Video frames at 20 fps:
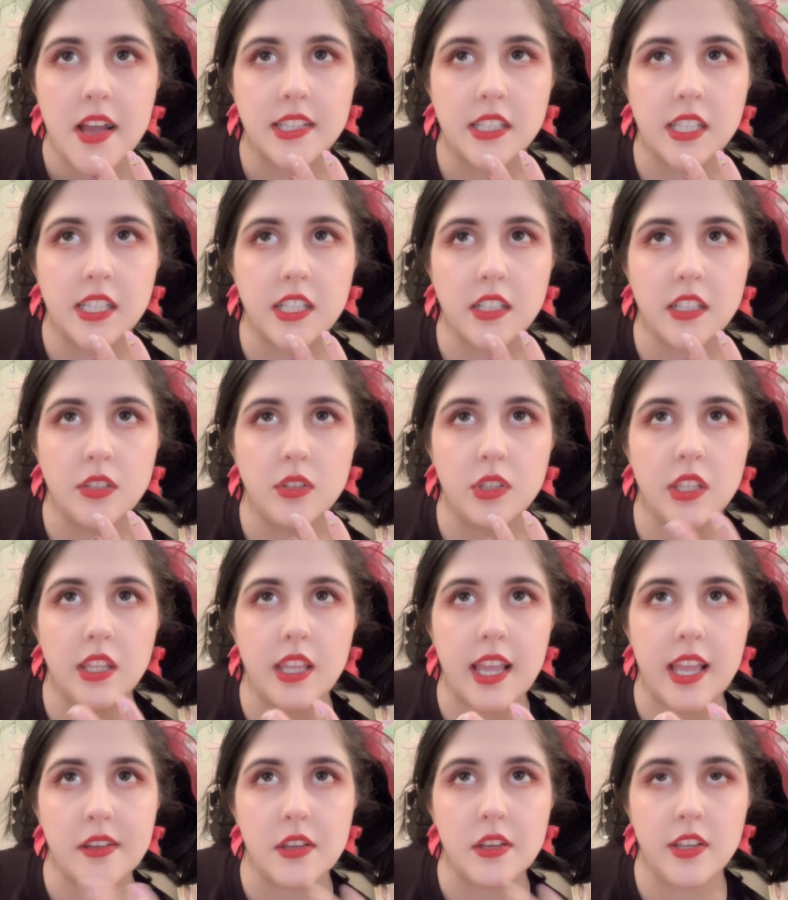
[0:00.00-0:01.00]
like
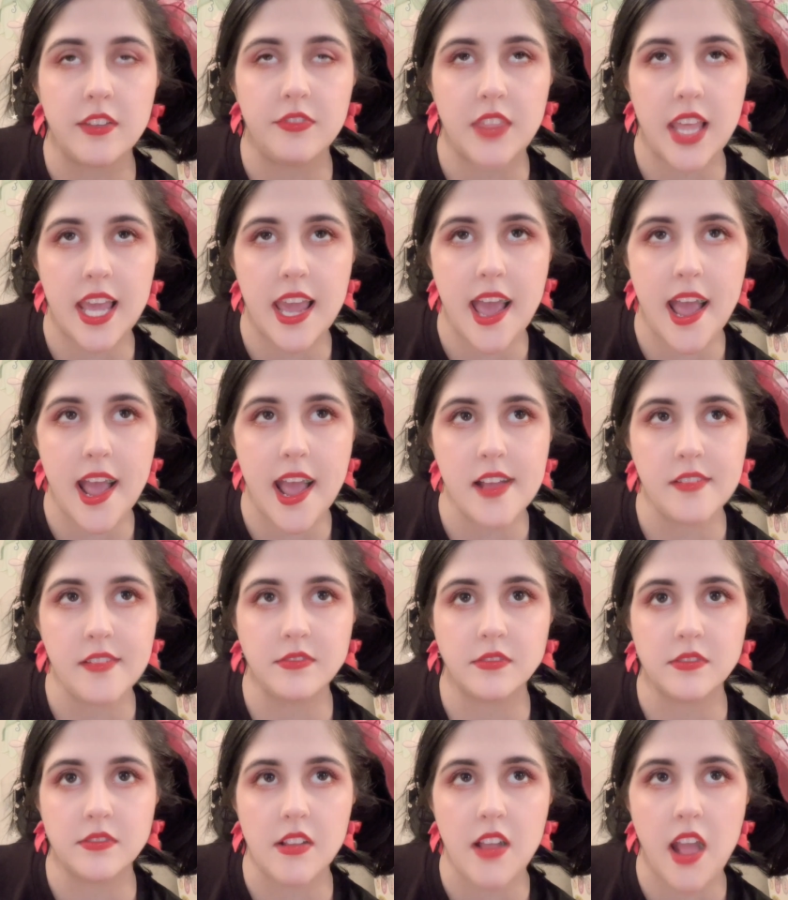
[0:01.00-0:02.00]
if they
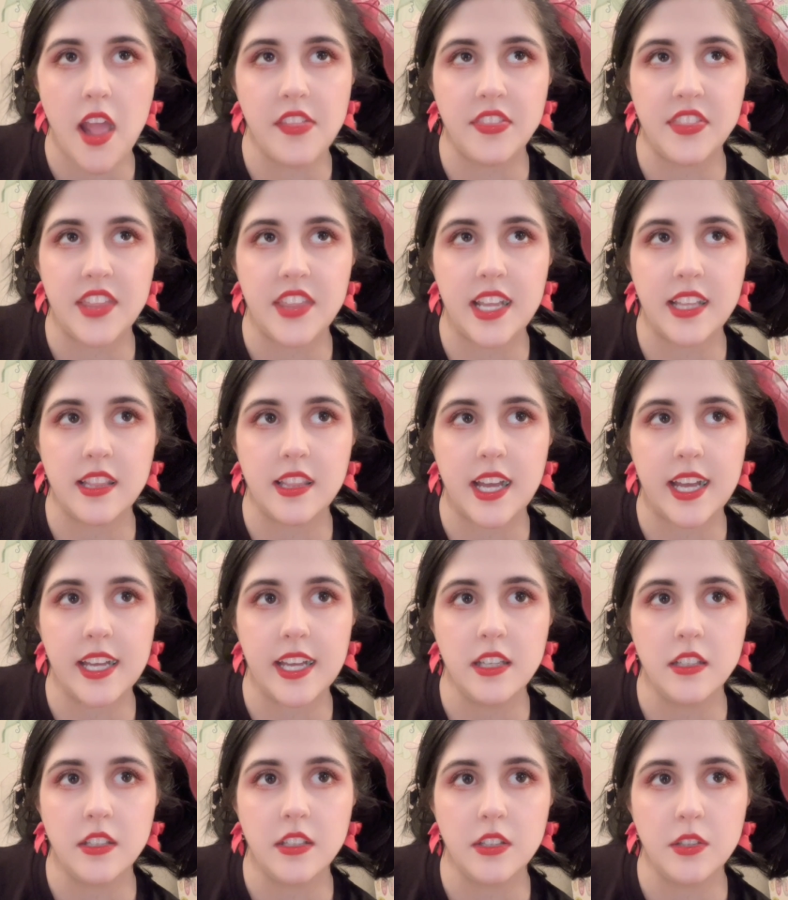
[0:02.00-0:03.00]
have that, they
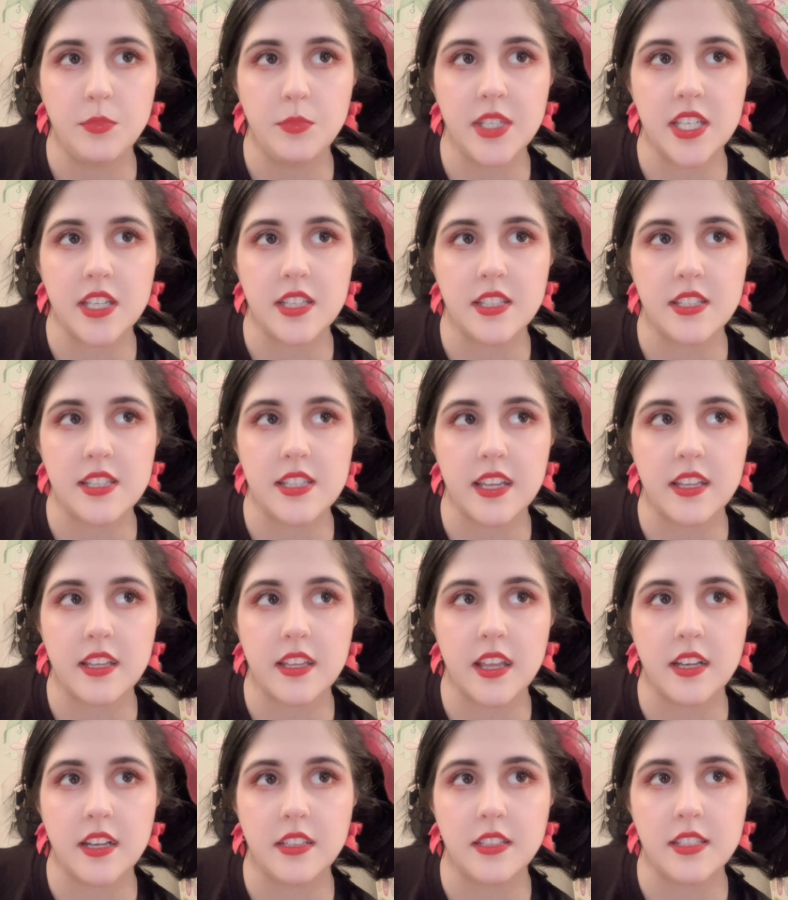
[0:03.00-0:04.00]
like you because they
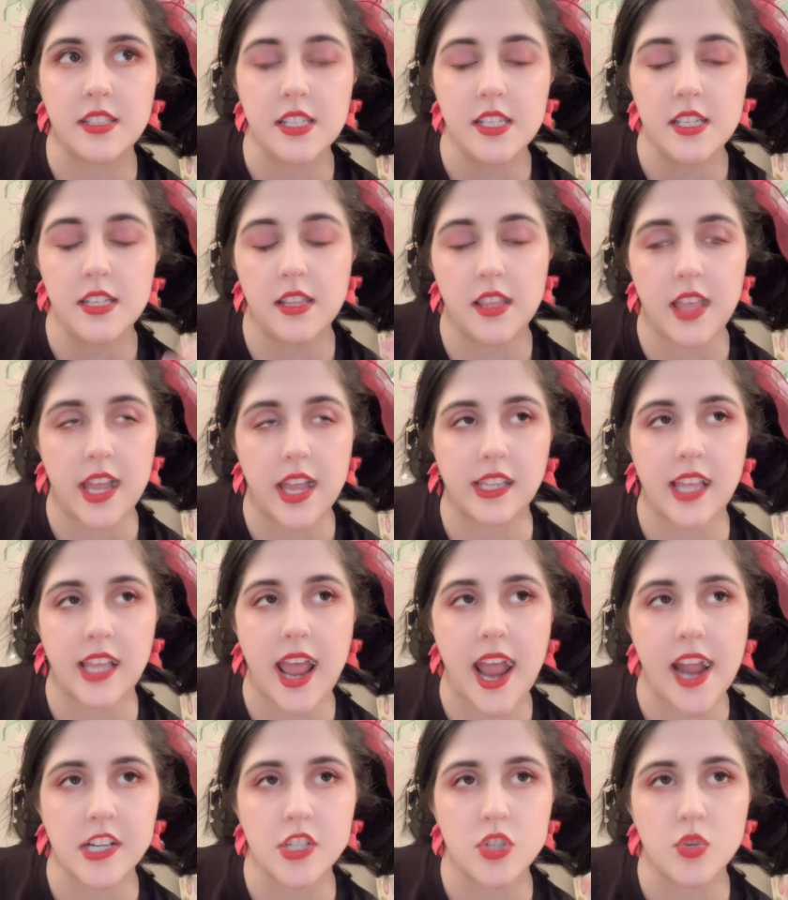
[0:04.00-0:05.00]
can see like the
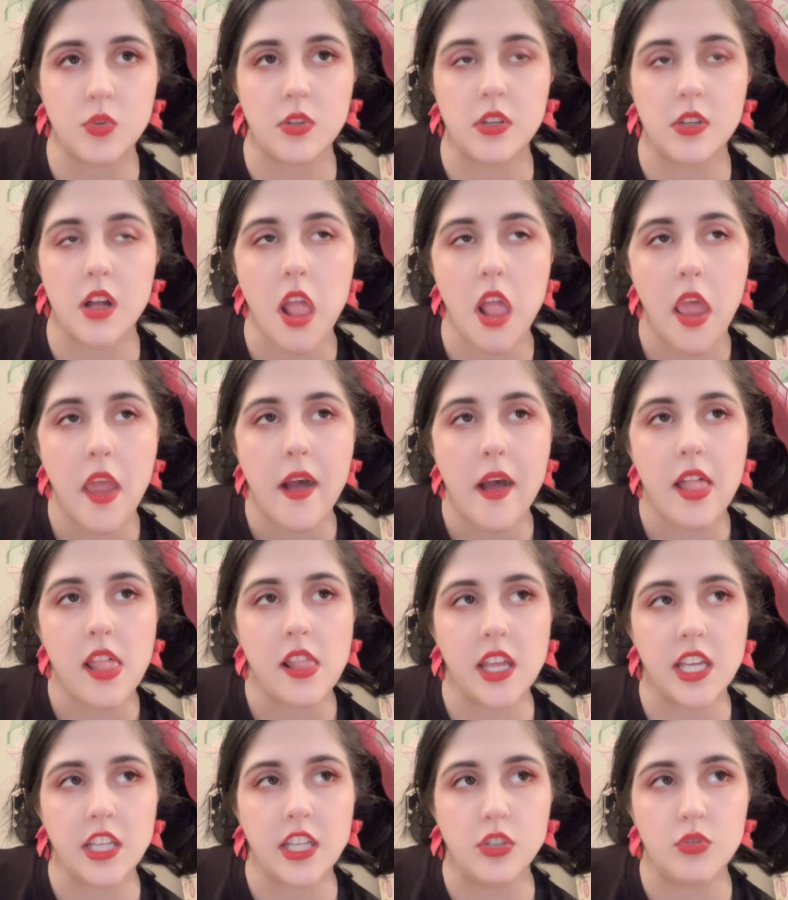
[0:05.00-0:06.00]
actual
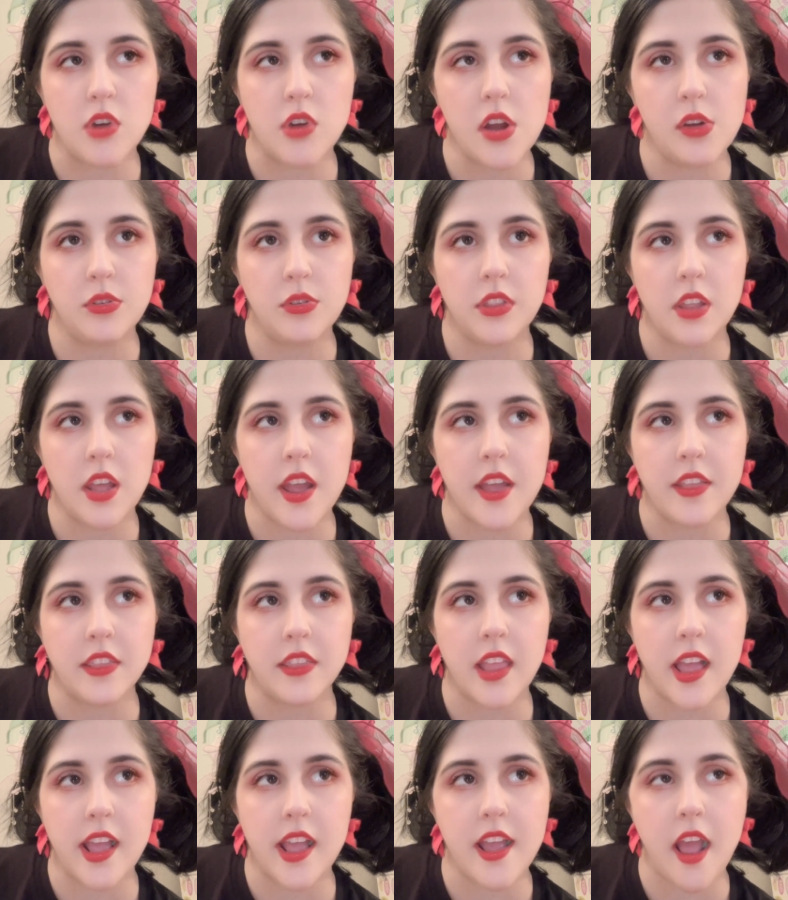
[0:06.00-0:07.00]
like growth and
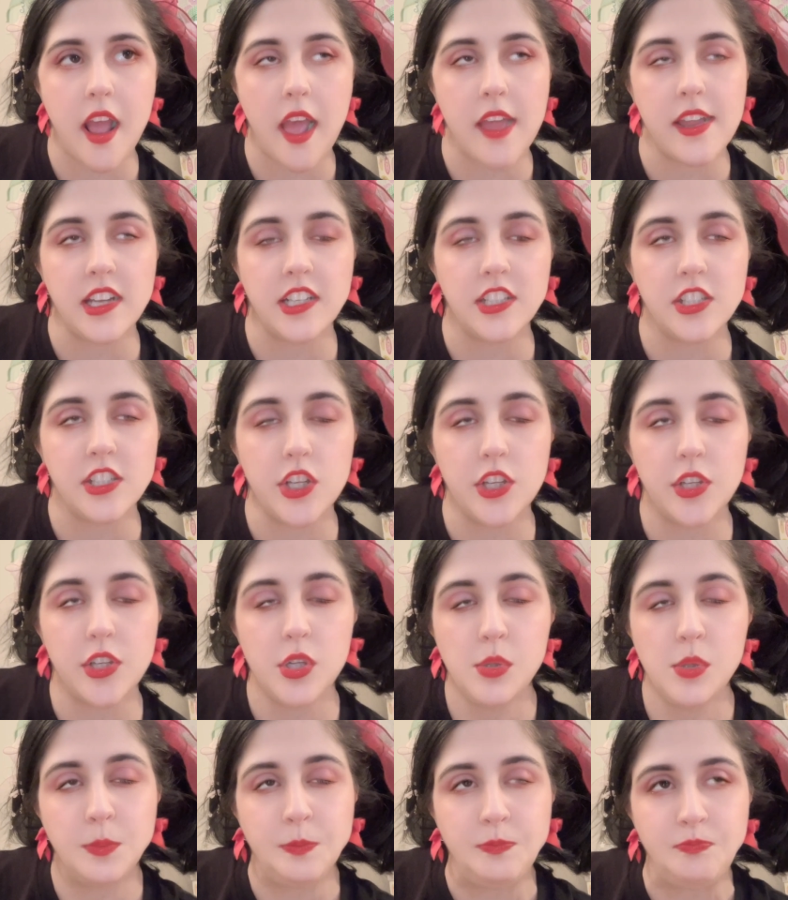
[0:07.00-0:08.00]
like in you,